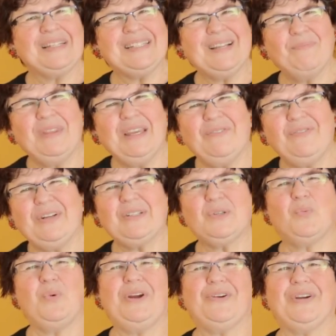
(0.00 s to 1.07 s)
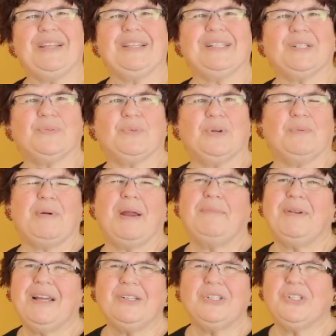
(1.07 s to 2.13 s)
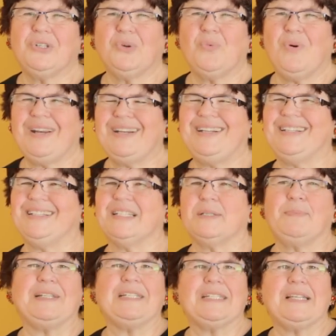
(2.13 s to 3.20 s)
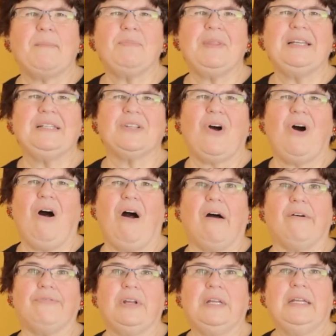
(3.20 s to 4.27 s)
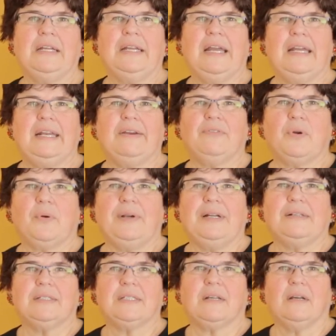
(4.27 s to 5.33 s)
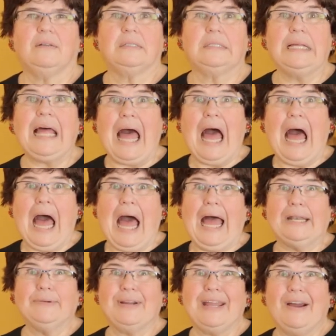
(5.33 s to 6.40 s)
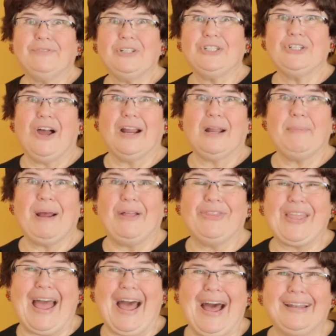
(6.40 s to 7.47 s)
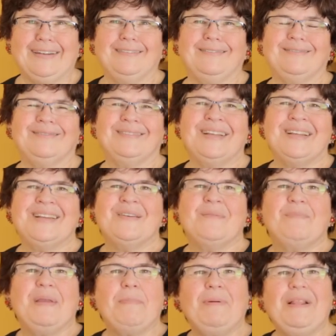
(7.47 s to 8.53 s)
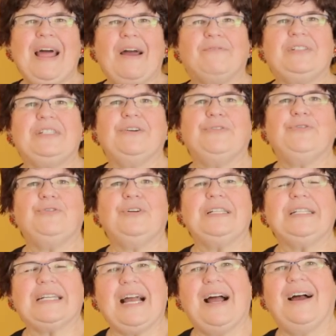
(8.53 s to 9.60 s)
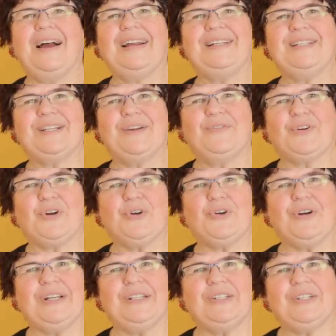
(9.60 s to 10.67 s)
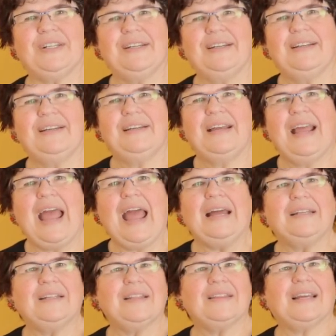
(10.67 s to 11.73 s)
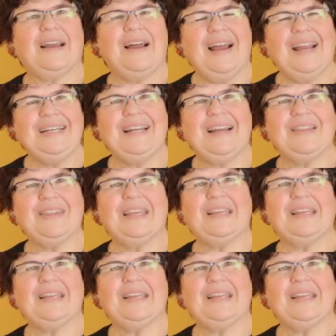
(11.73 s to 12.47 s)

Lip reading: something feels weird in this room. I'm not sure what it is, but something's off. And everyone else goes, ah, do we have to talk about that? People have different kinds of courage. And the kind I